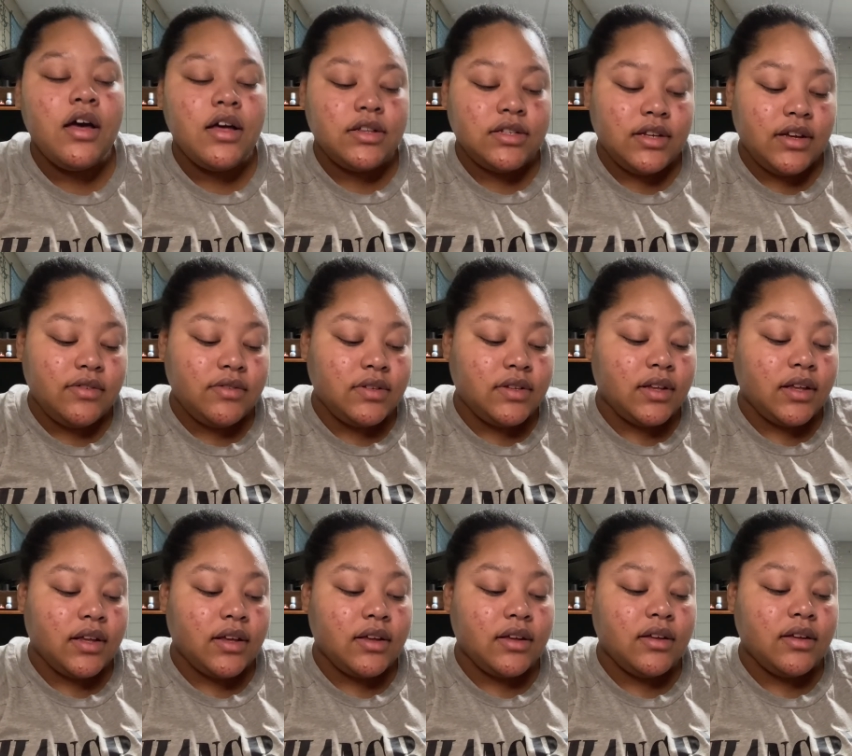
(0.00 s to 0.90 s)
So I was
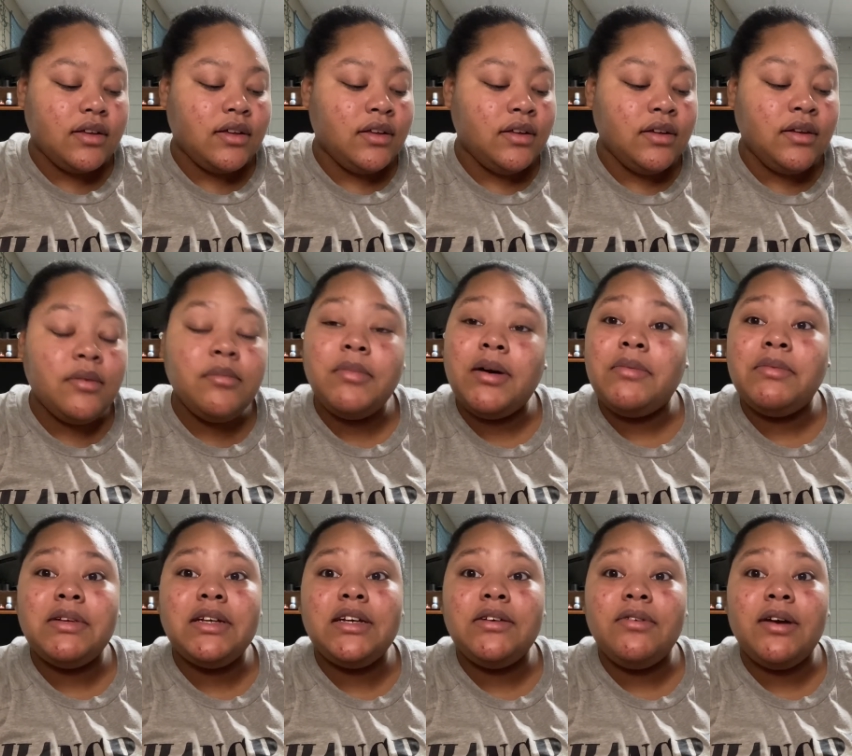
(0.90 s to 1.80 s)
like, yeah, Mama
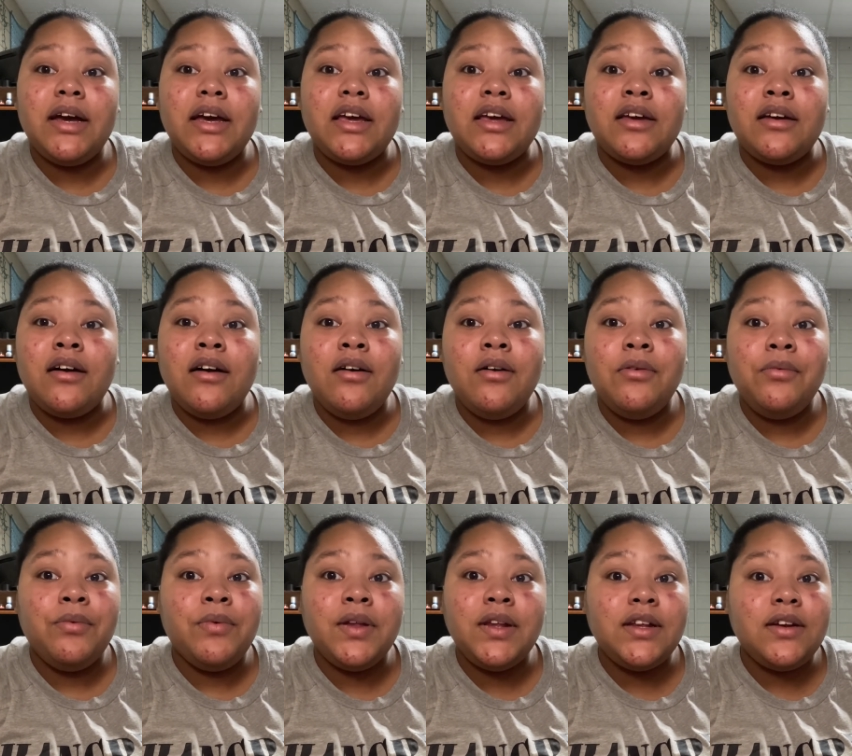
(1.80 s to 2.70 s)
D, right. Y'all
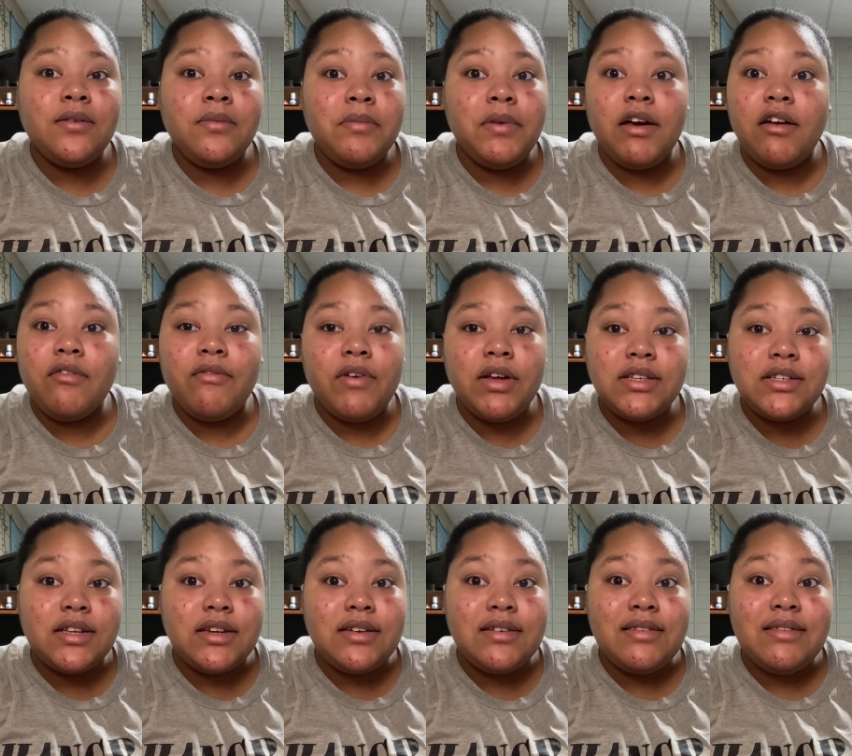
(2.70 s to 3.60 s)
really don't be
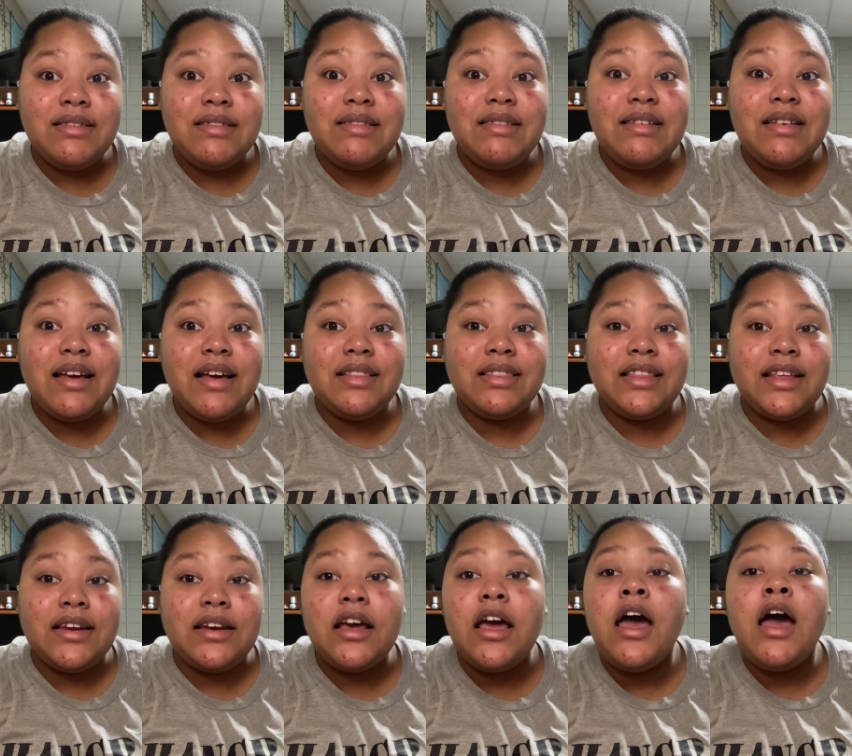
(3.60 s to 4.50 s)
confronting
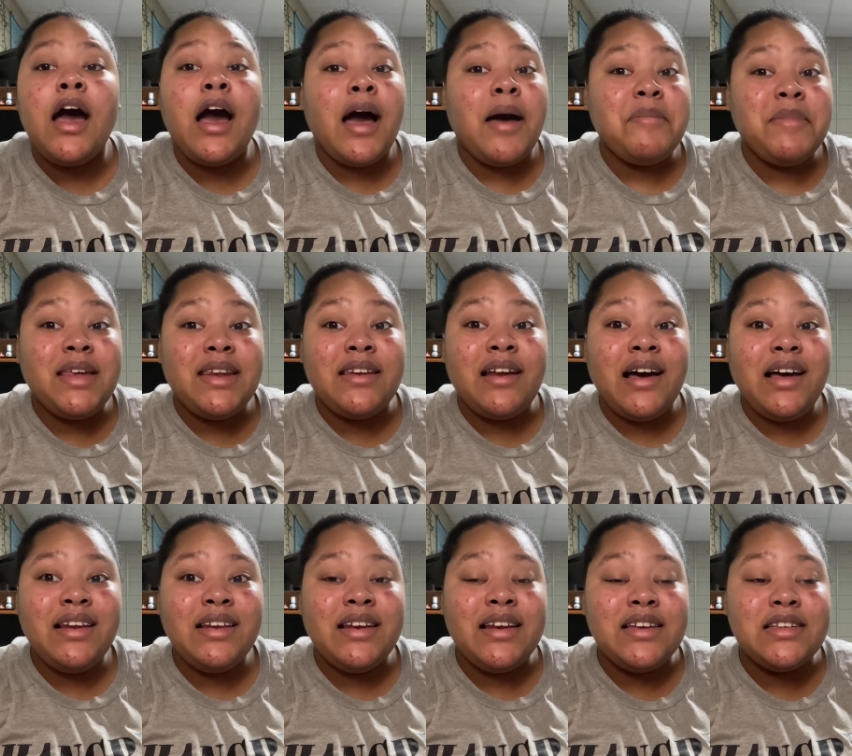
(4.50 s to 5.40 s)
nothing. I mean,
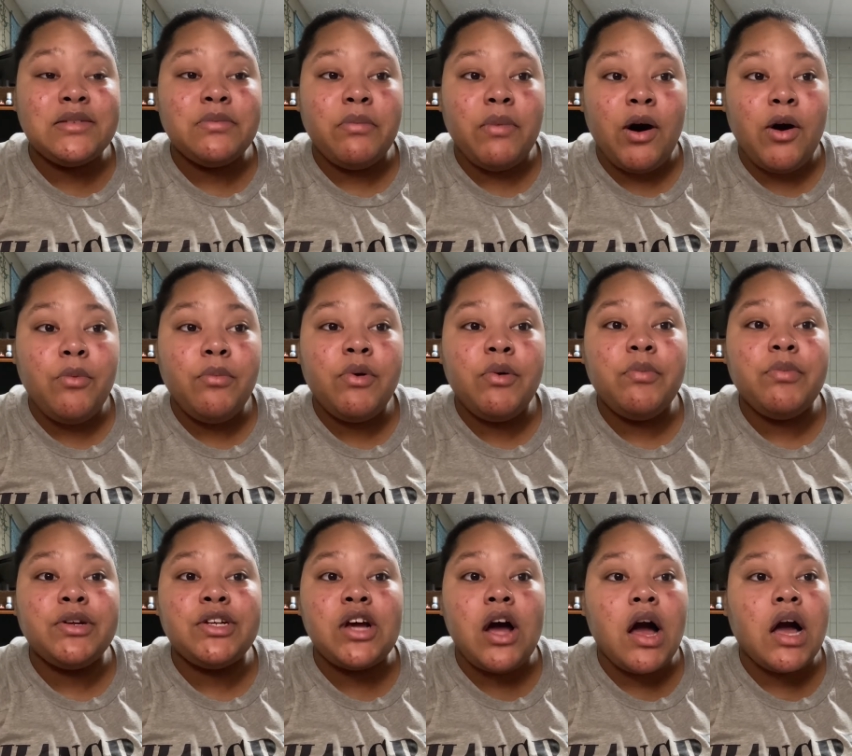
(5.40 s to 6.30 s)
not in this moment,
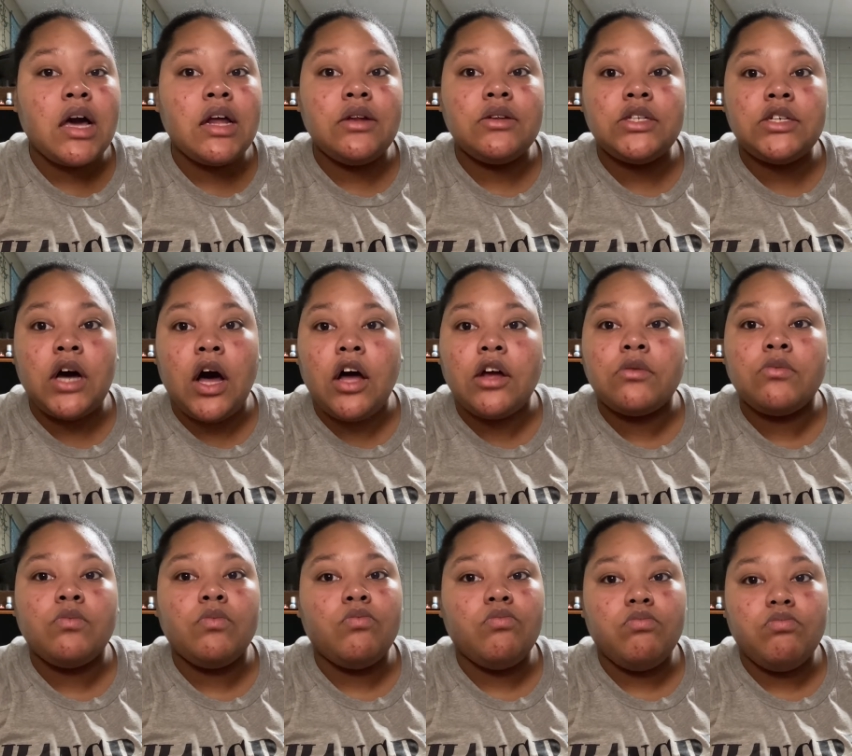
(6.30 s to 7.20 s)
but y'all could have talked
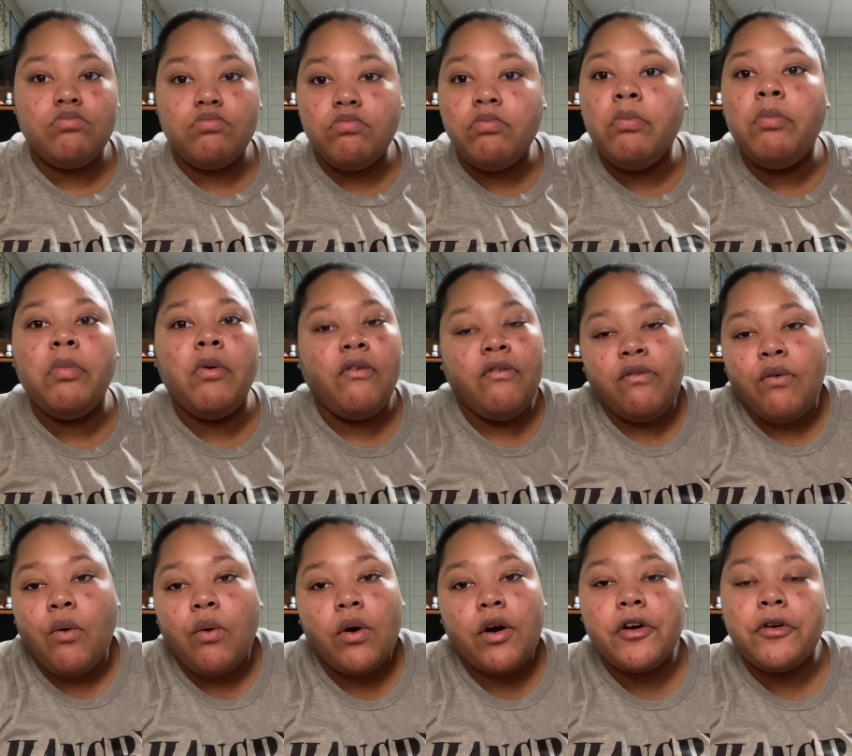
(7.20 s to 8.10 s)

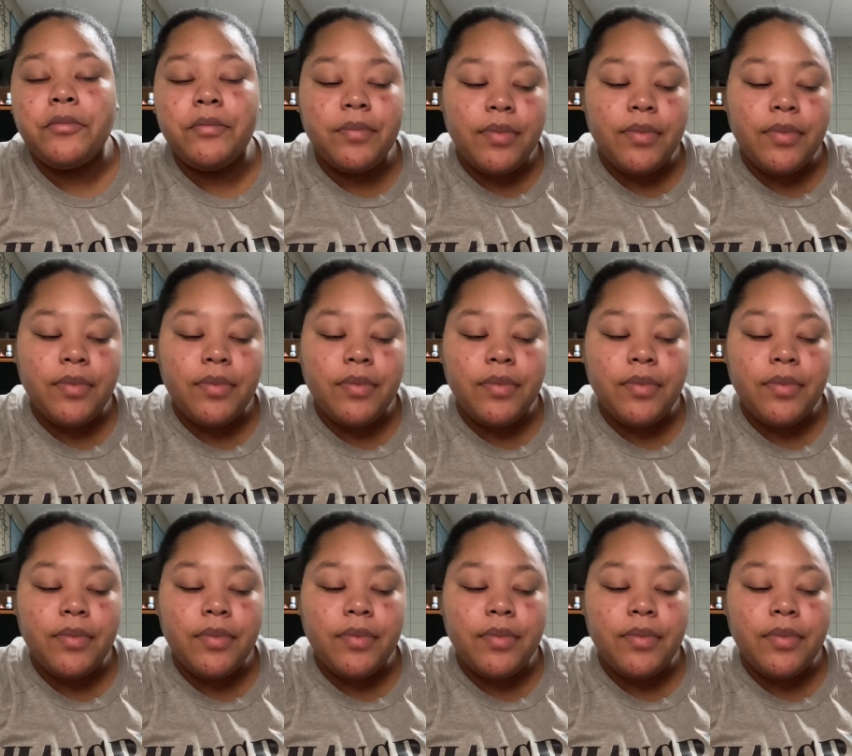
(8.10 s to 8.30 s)
before.